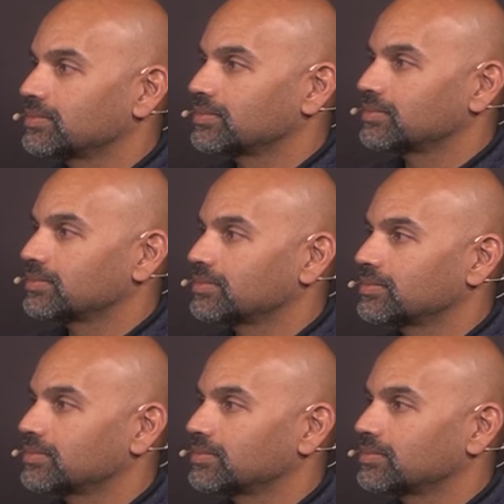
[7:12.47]

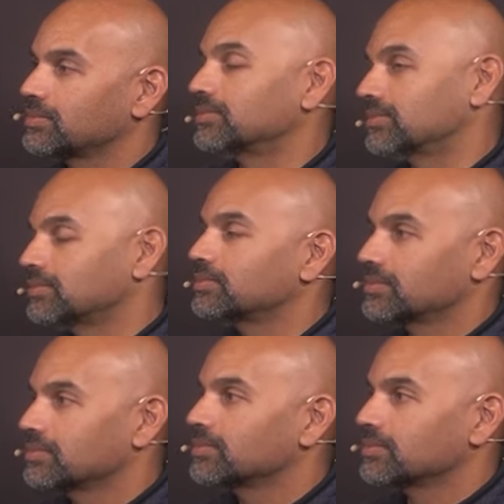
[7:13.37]

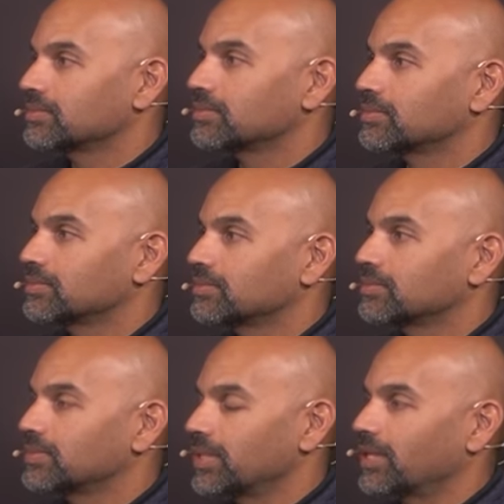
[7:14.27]

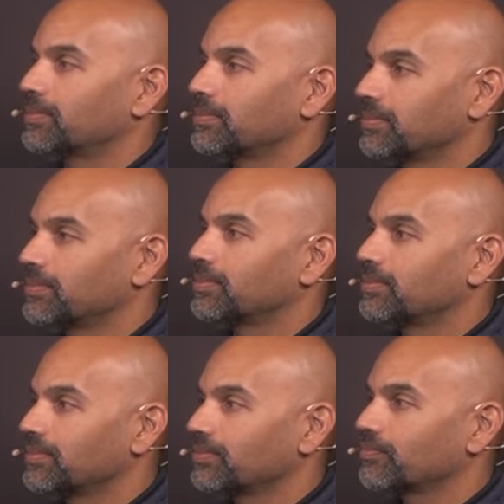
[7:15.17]

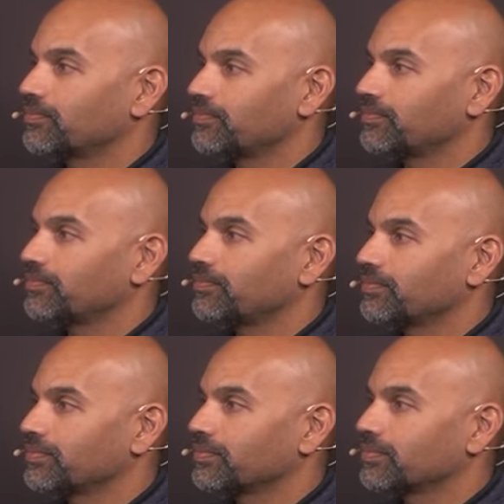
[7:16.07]

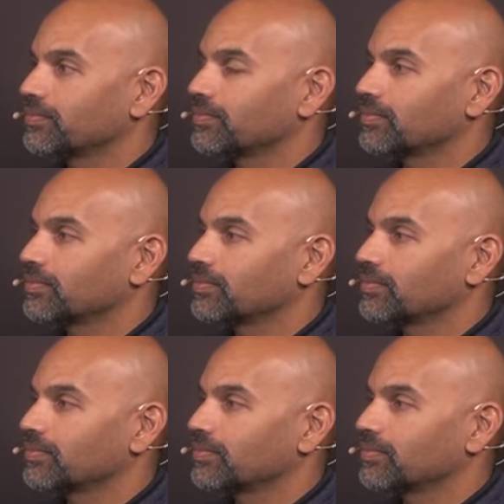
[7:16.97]
(silent)